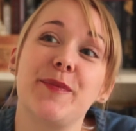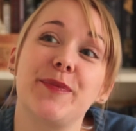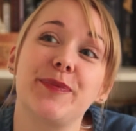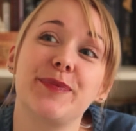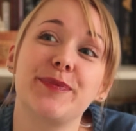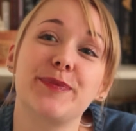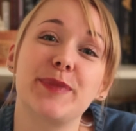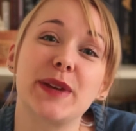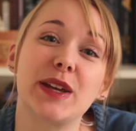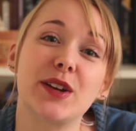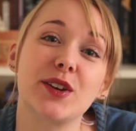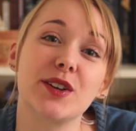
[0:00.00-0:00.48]

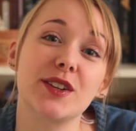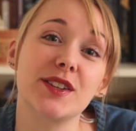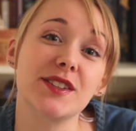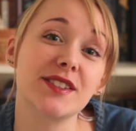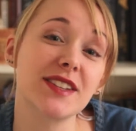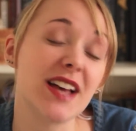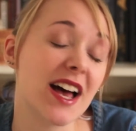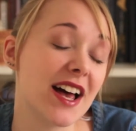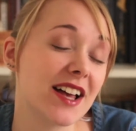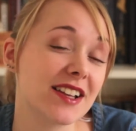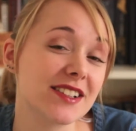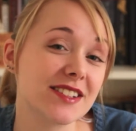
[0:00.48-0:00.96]
because
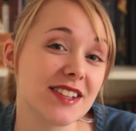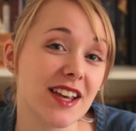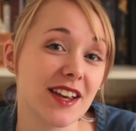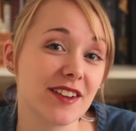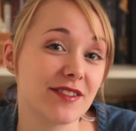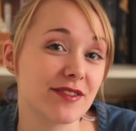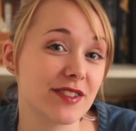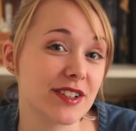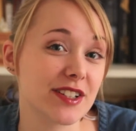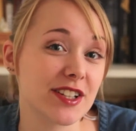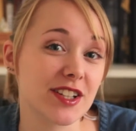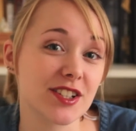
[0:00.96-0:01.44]
as
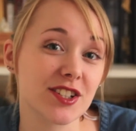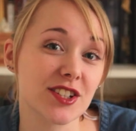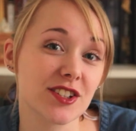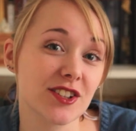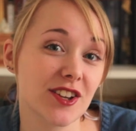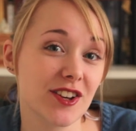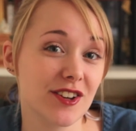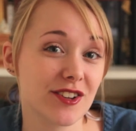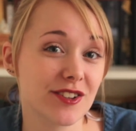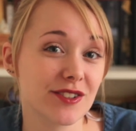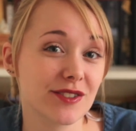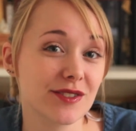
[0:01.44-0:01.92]
every knitter
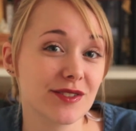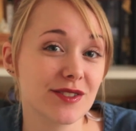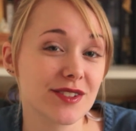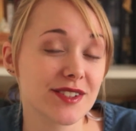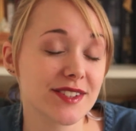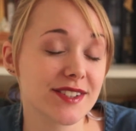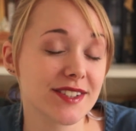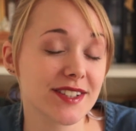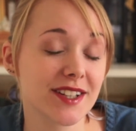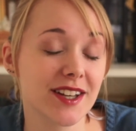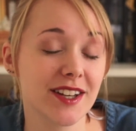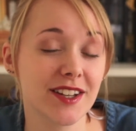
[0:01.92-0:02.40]

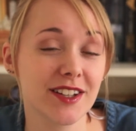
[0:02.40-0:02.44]
knows,